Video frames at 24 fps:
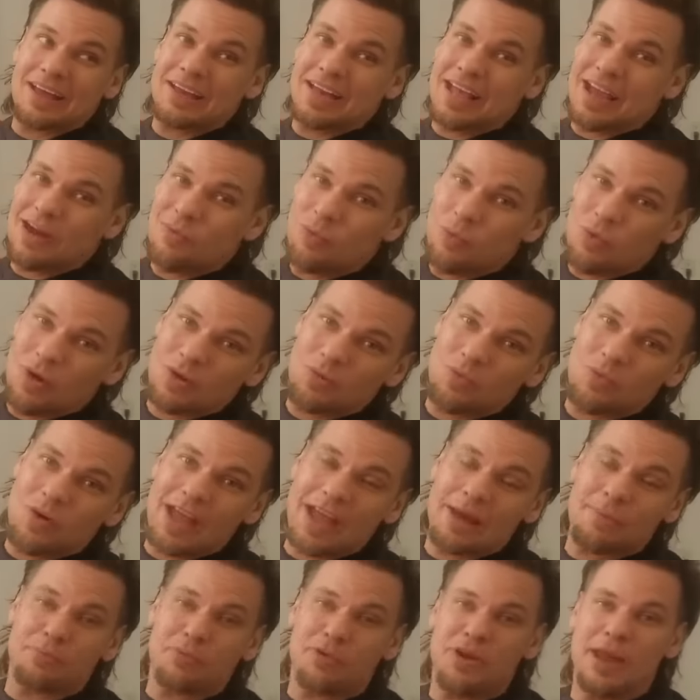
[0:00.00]
Now, one way
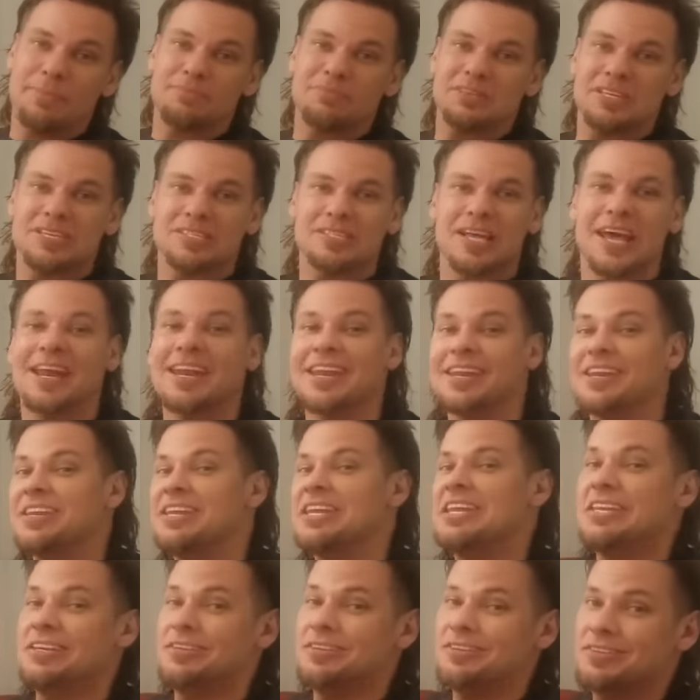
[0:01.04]
I prepped is I didn't
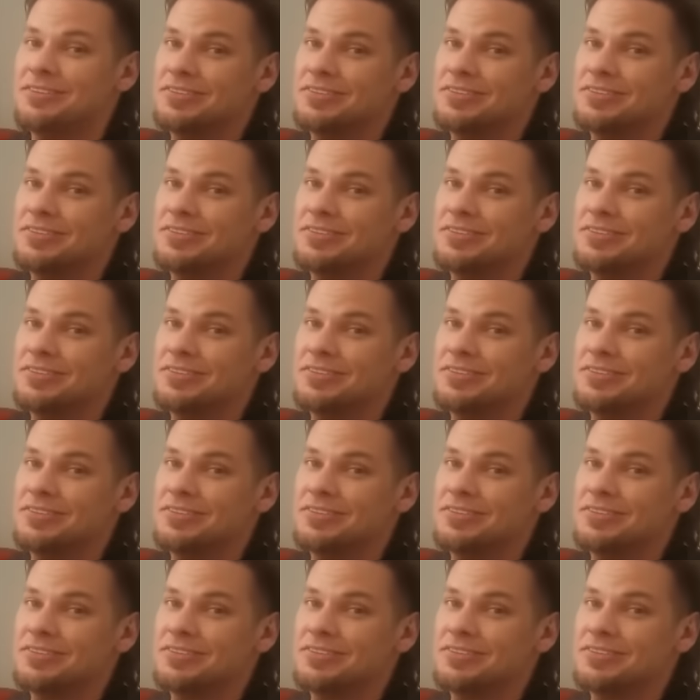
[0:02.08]
eat.